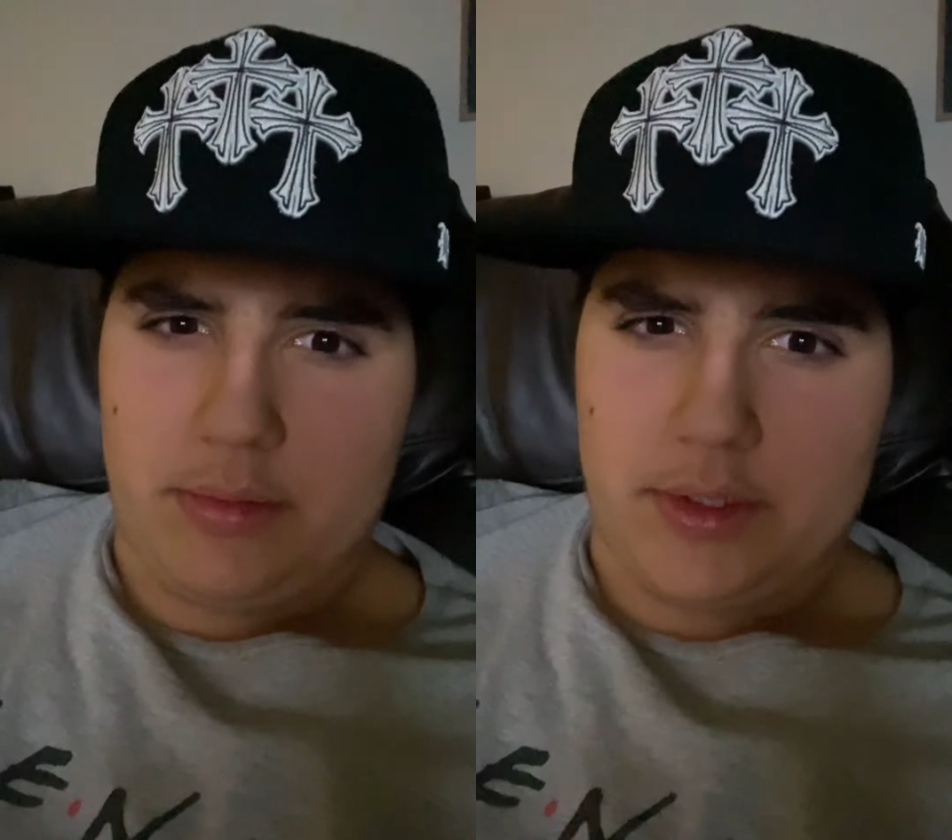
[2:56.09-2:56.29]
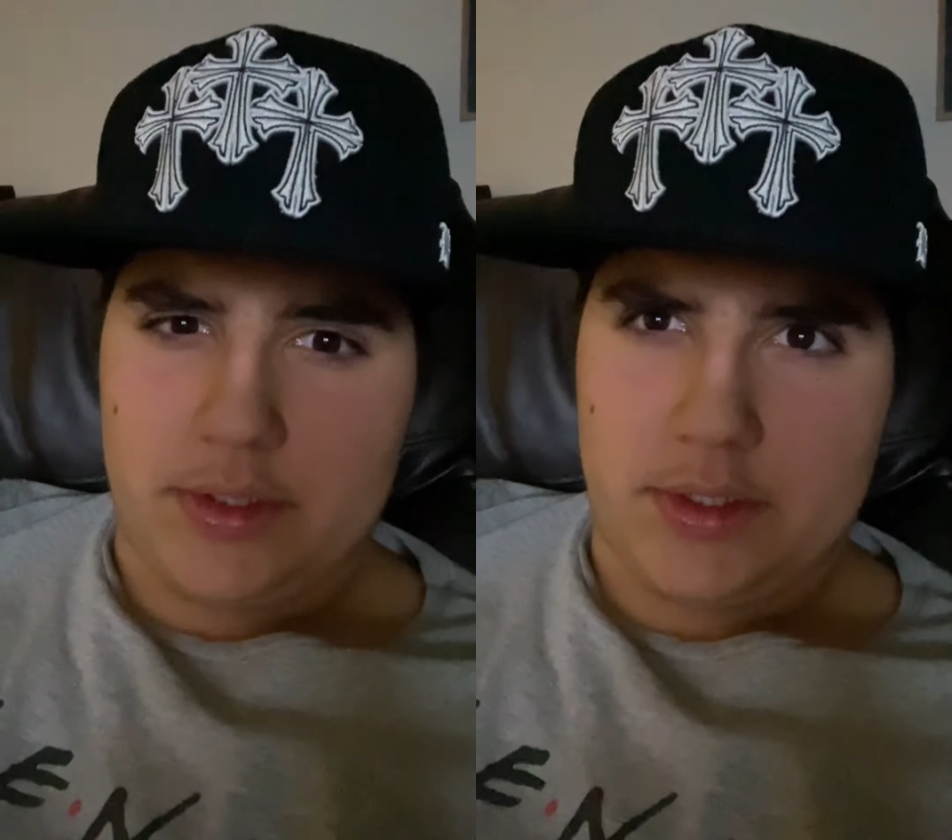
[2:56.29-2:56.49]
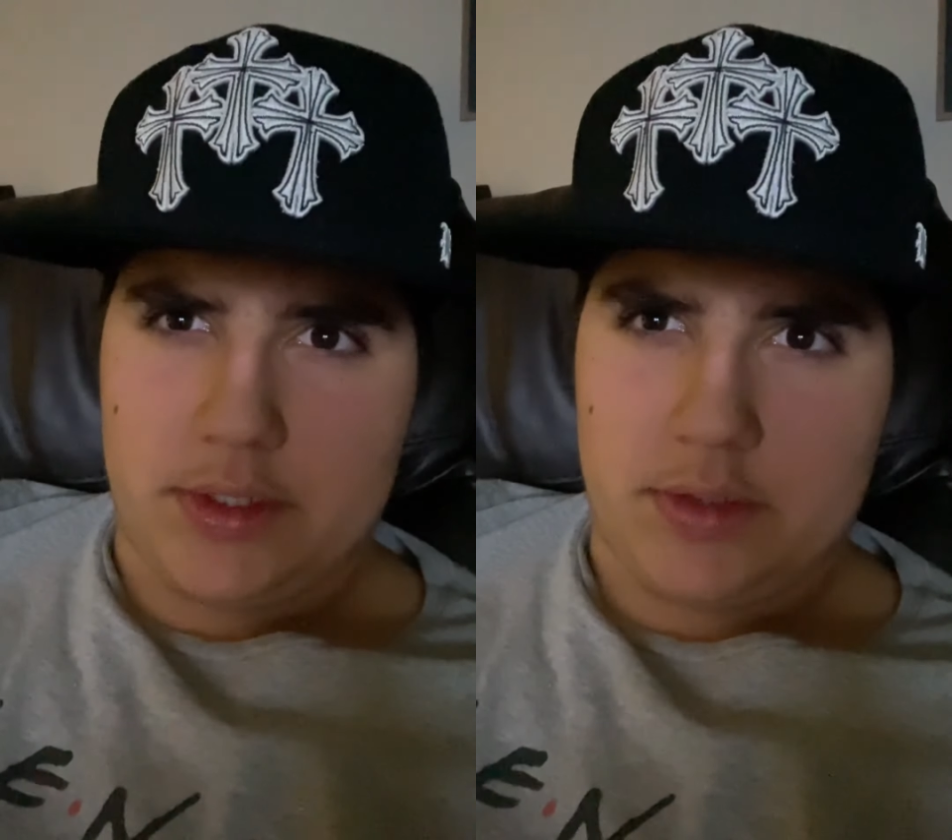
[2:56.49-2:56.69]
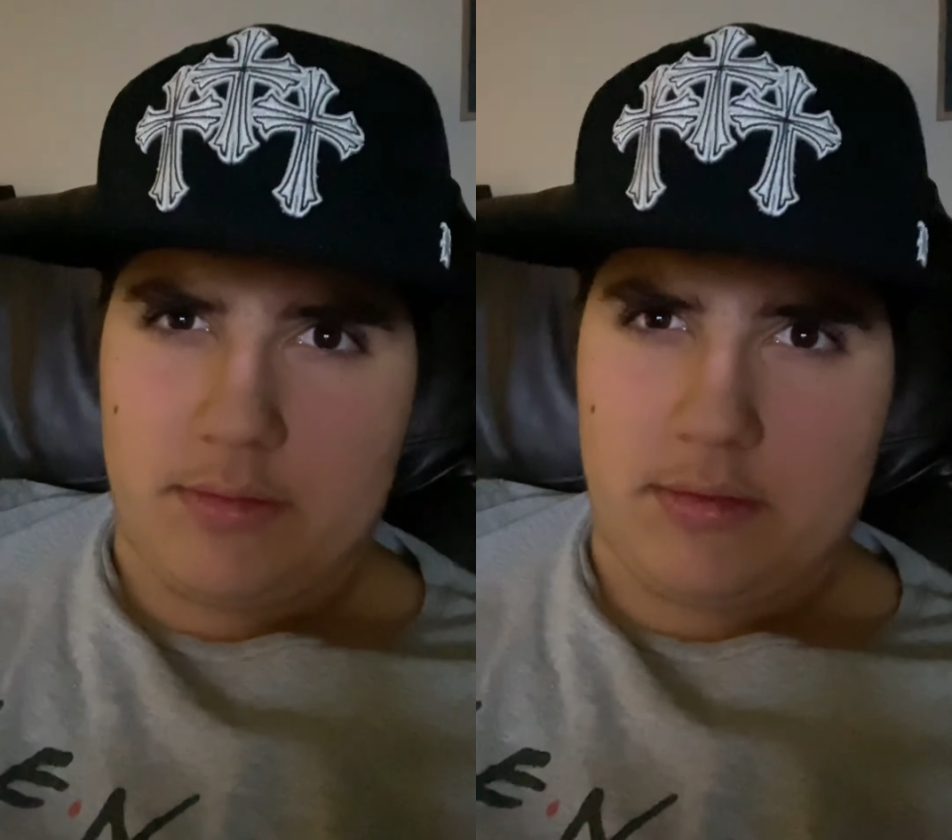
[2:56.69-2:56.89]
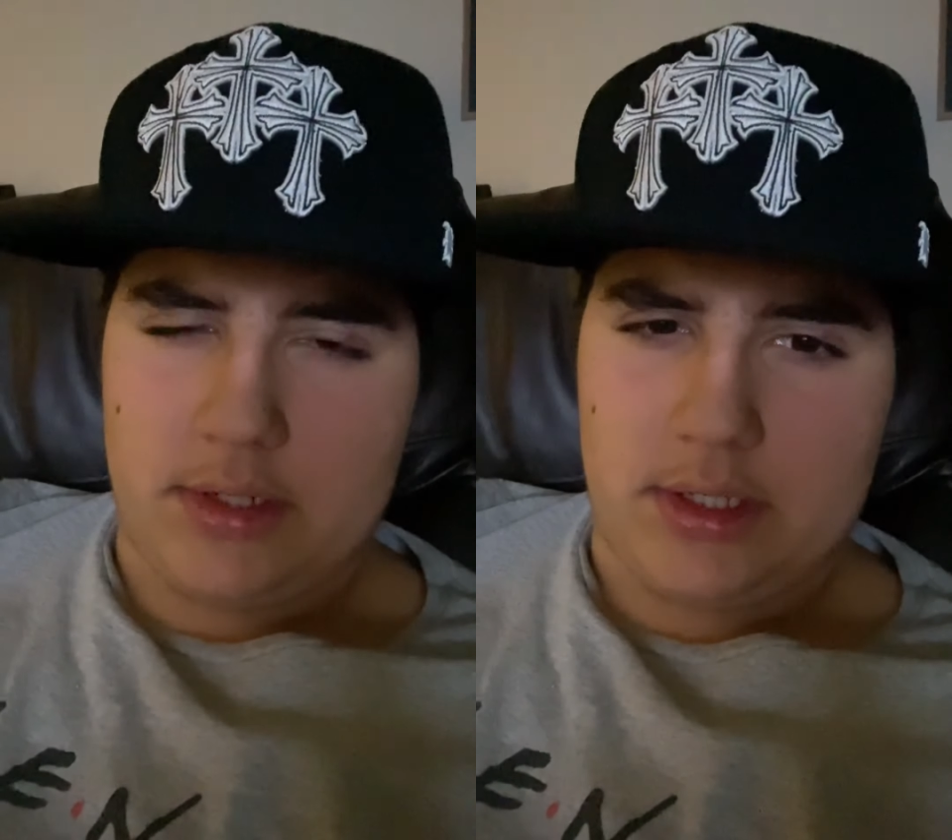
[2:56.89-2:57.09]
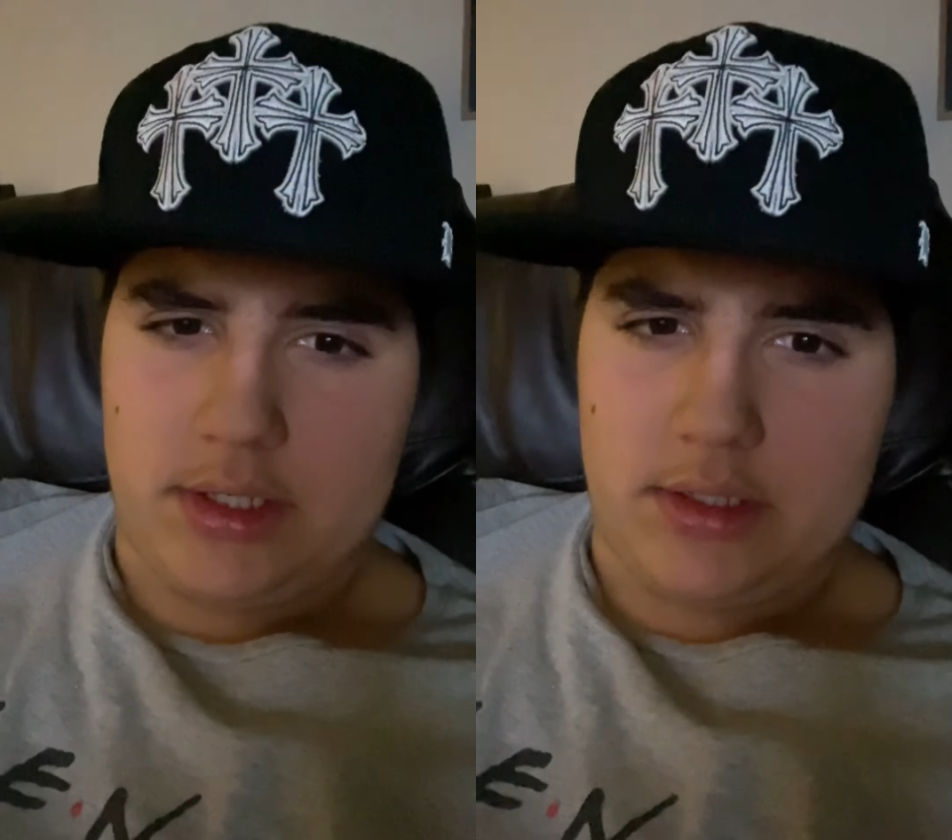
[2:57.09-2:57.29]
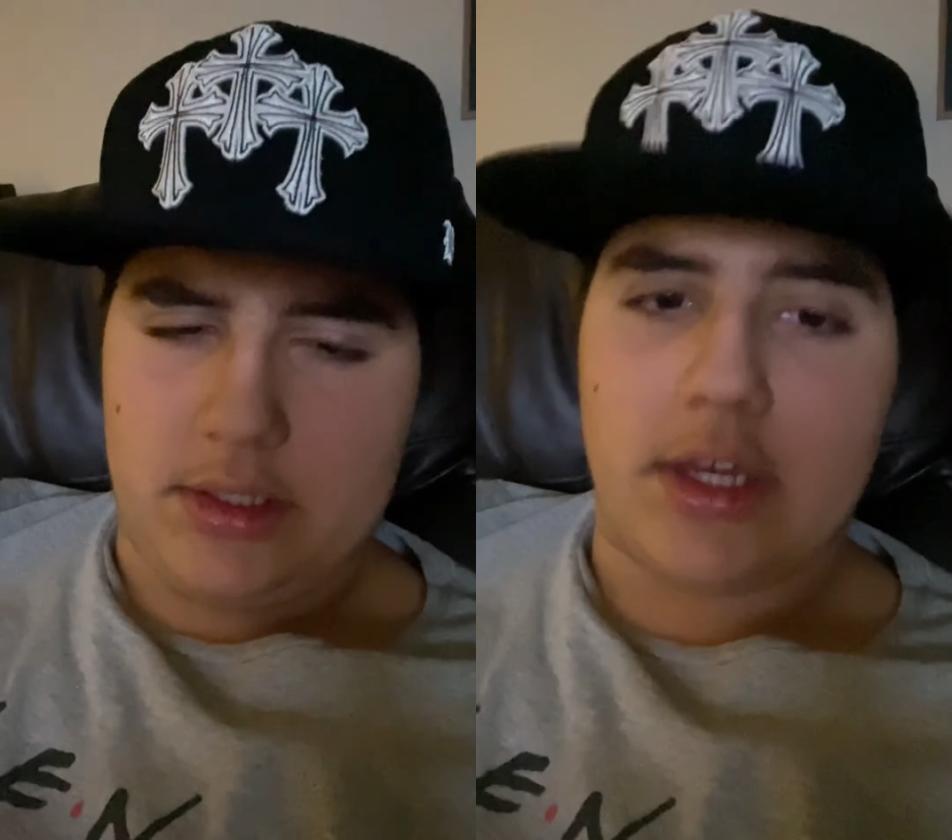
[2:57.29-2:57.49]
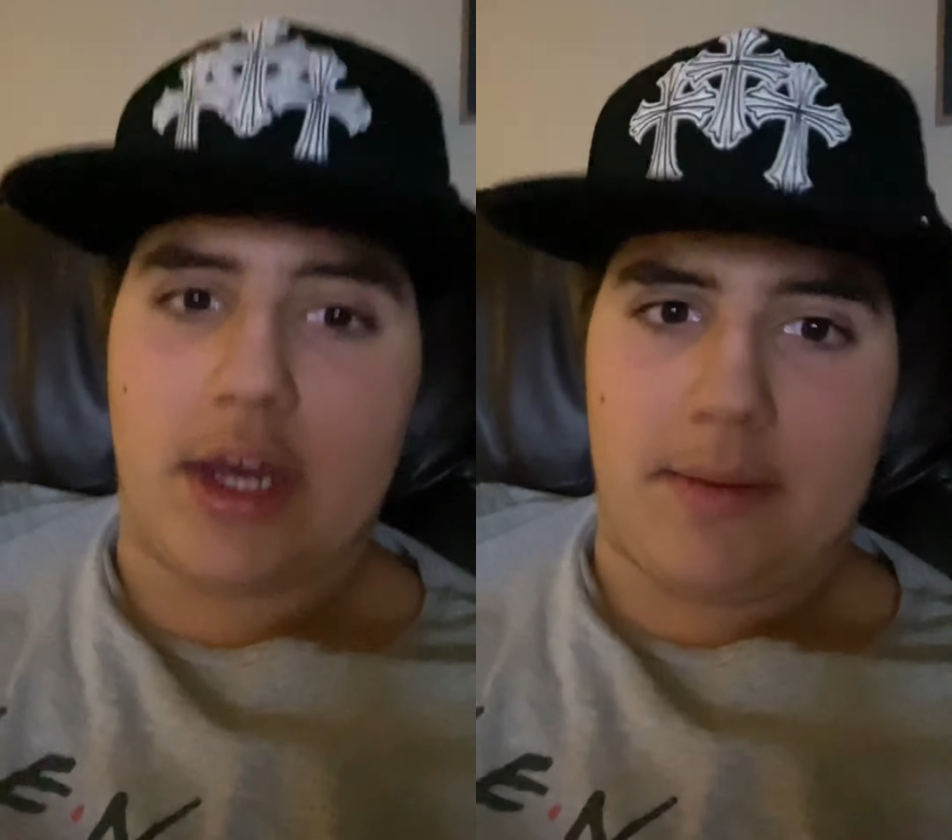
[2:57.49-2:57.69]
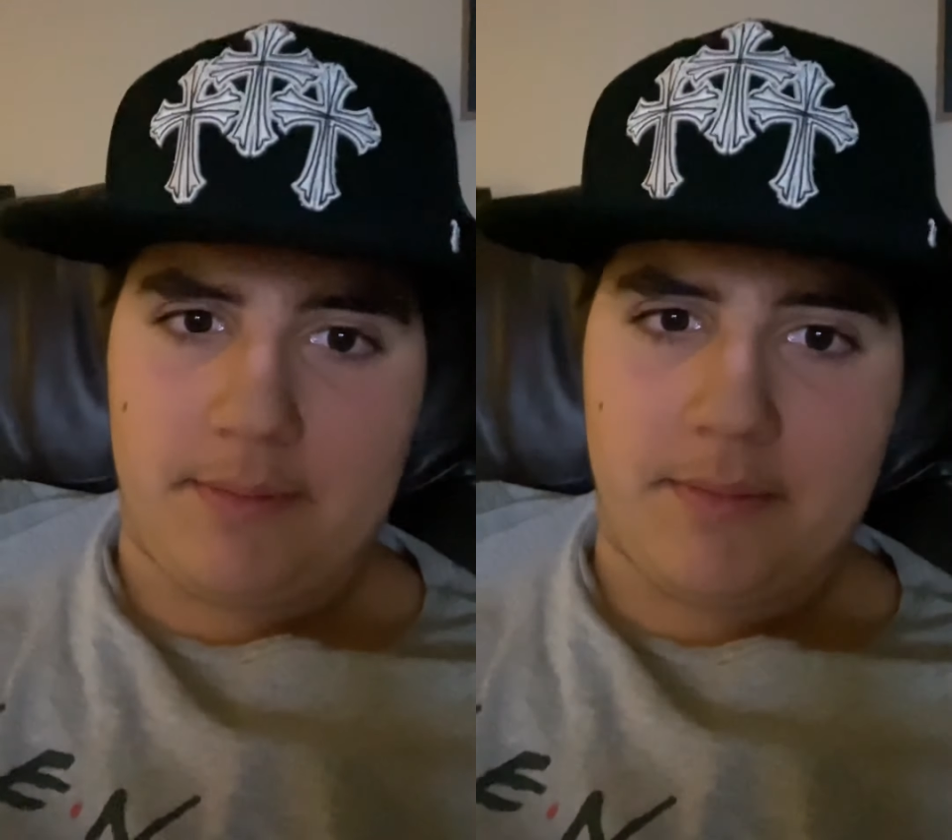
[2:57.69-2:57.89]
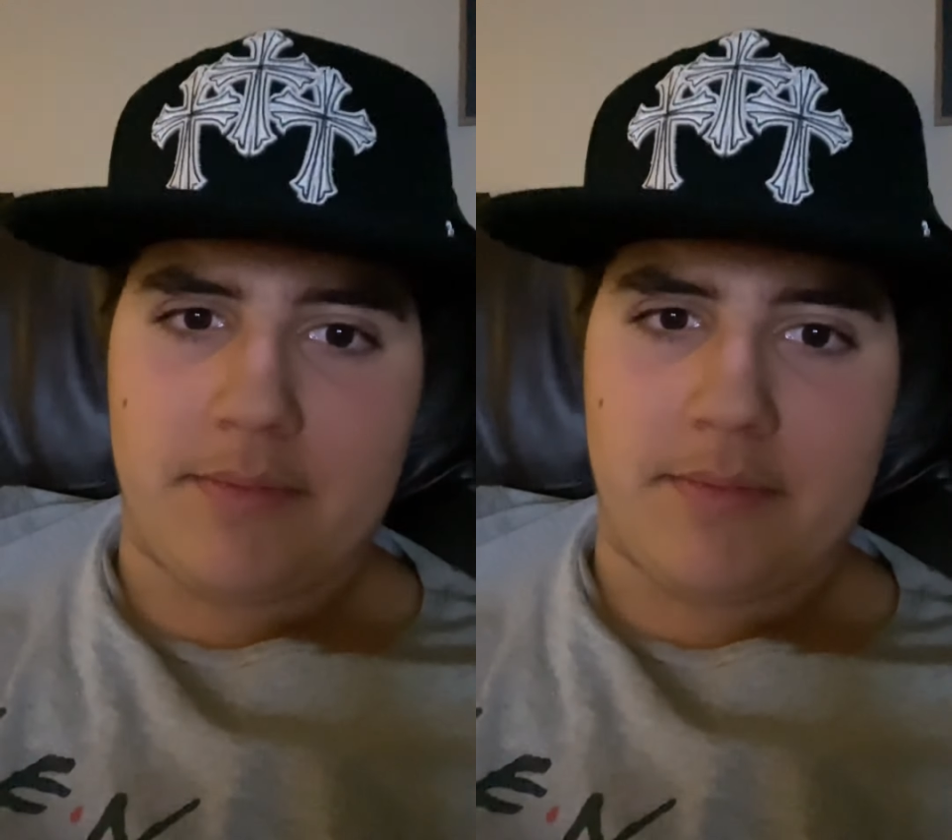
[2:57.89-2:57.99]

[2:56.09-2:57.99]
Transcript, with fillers: plus 20. Yep.